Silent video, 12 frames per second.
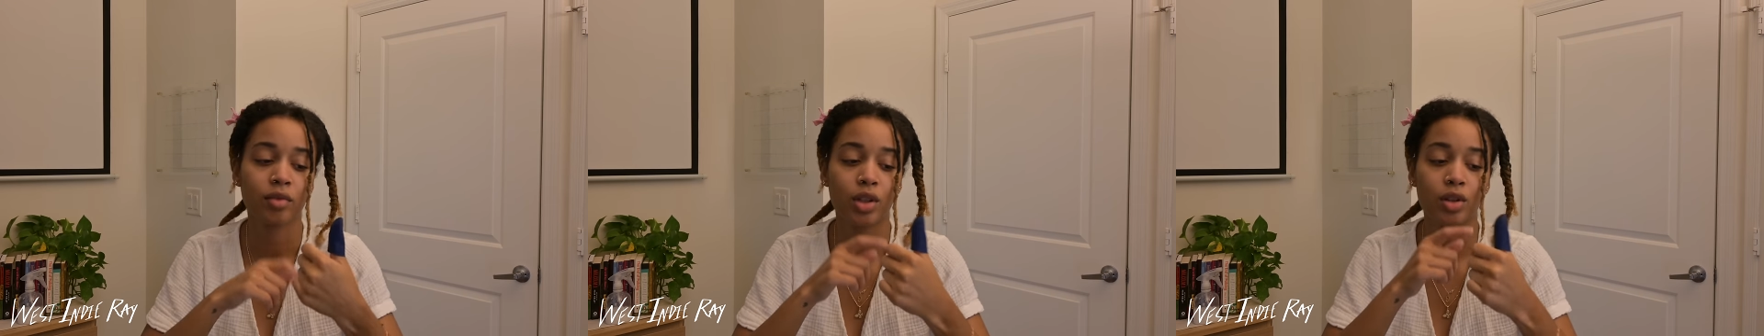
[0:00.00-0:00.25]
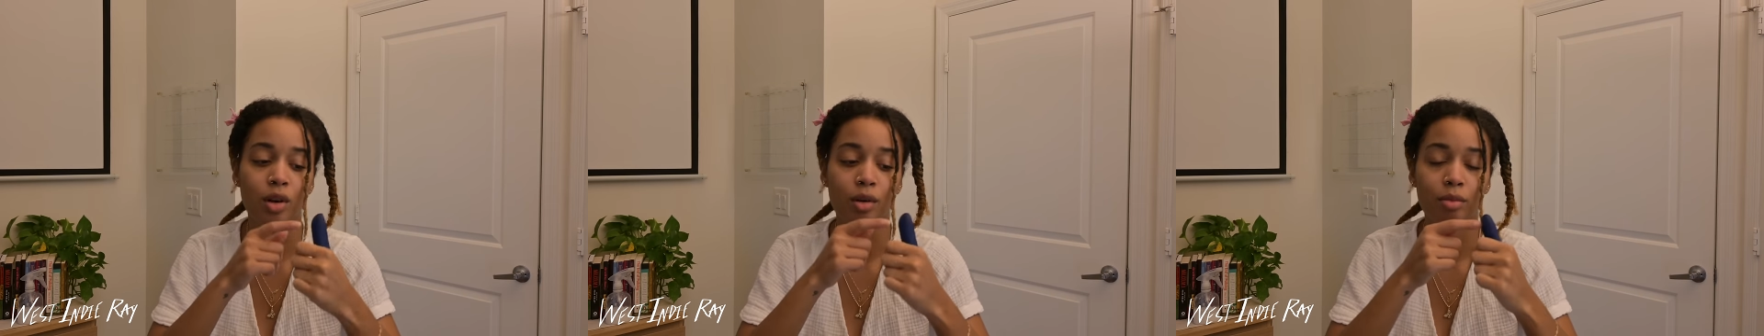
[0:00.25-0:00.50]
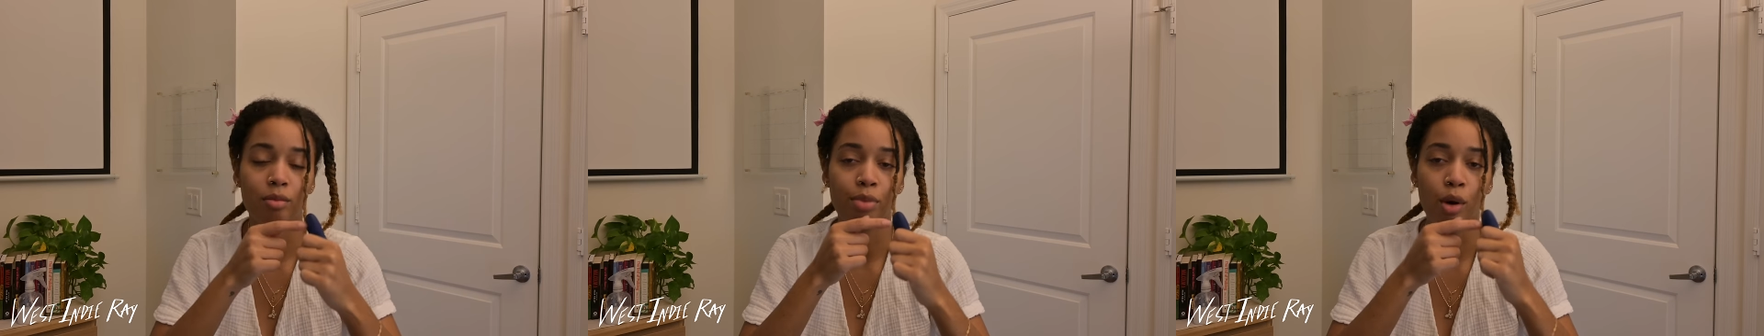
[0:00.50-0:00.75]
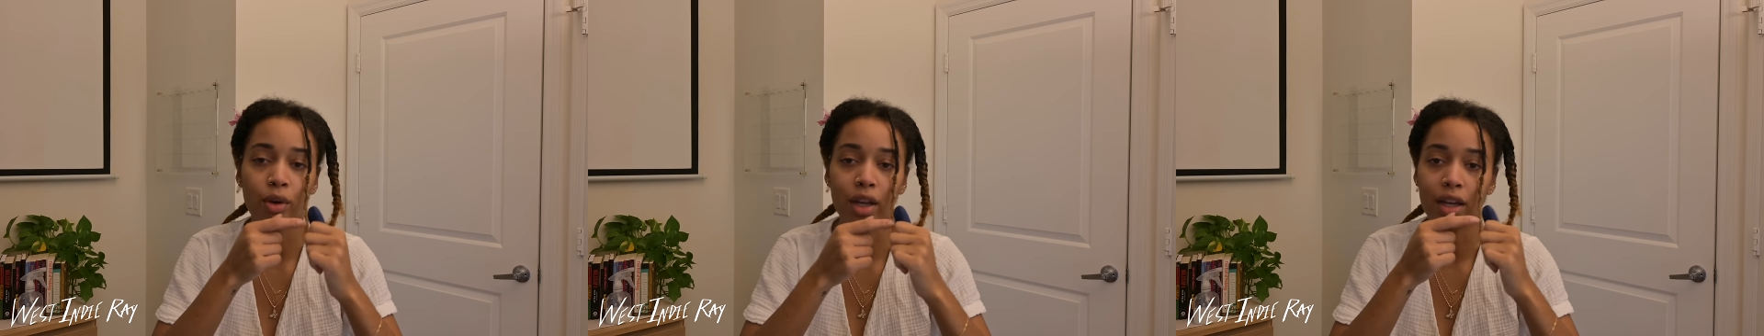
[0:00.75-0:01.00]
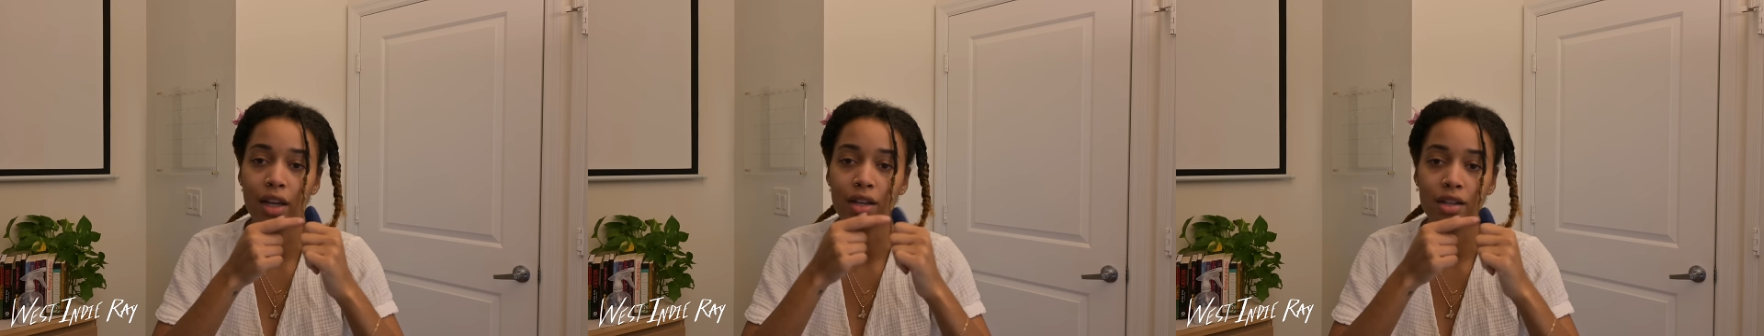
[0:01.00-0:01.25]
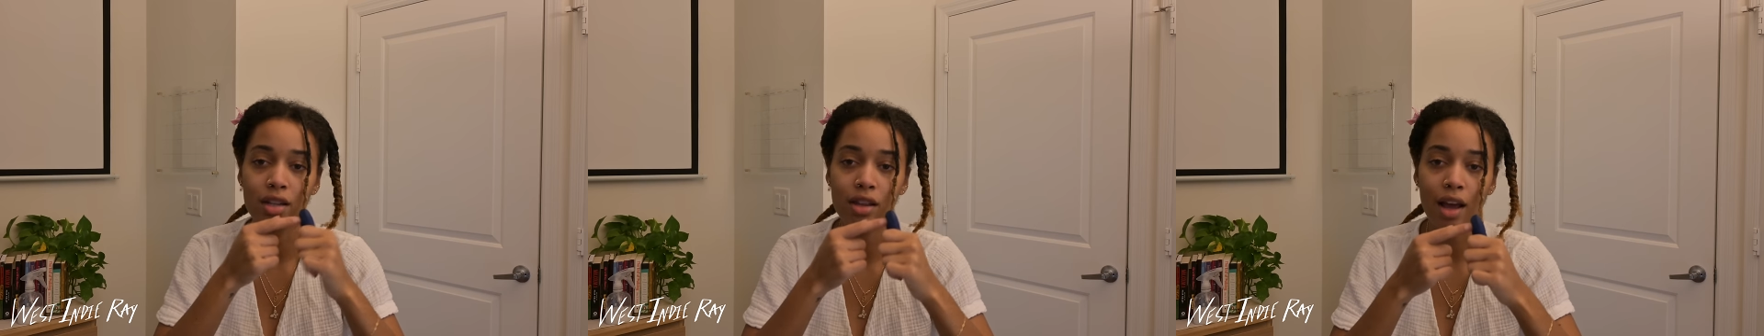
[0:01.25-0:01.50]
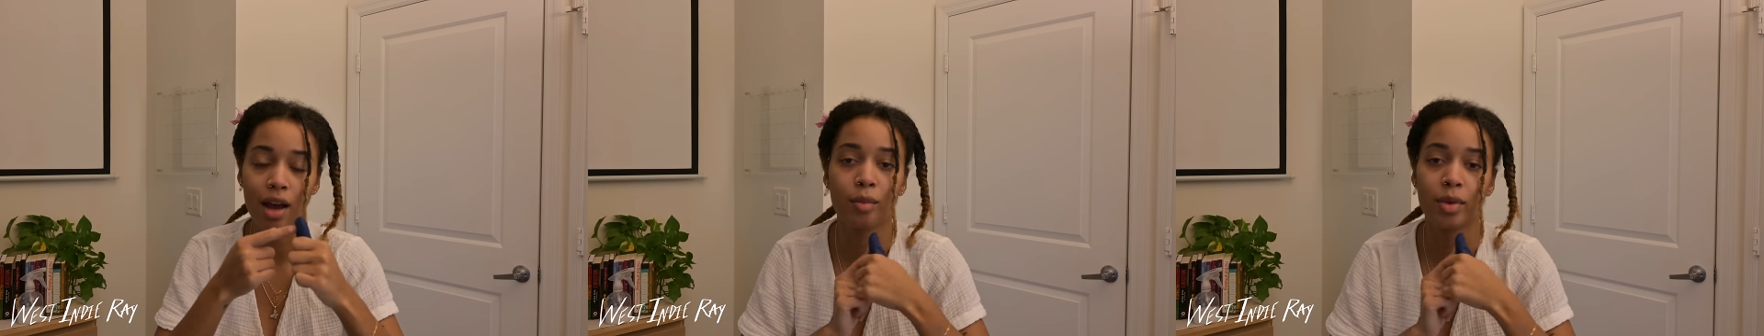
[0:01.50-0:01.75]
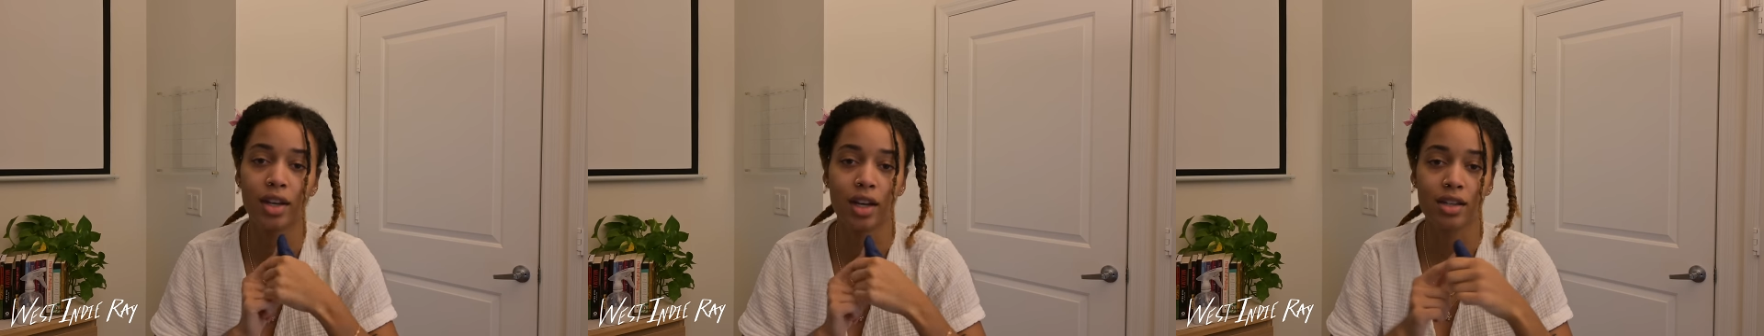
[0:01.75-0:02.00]
you know, poking into that,
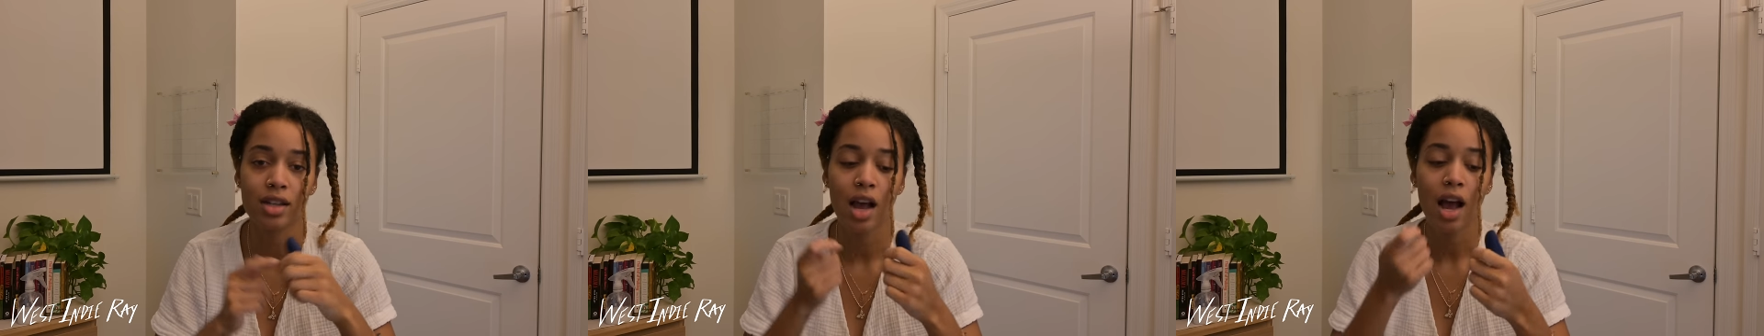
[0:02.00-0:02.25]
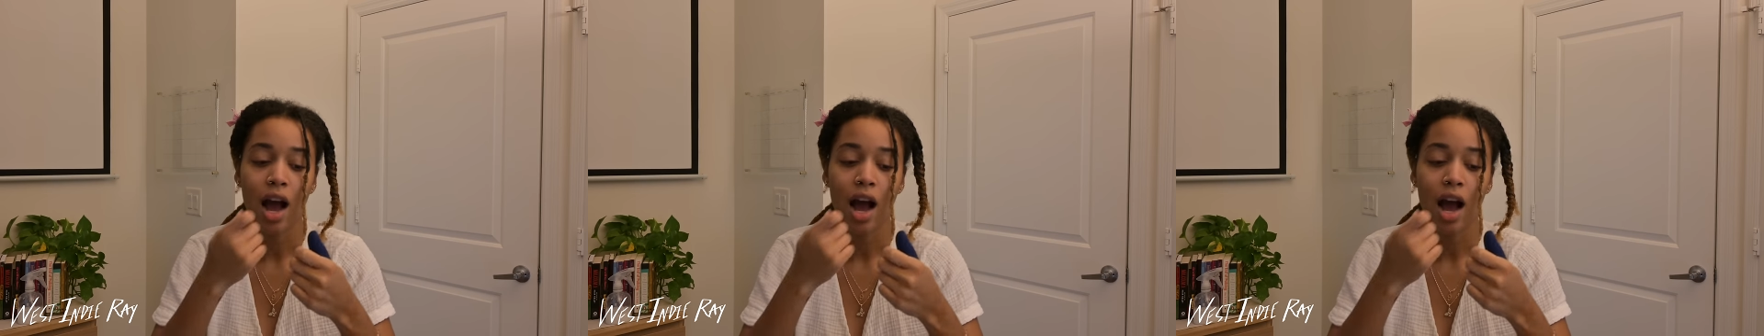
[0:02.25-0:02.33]
because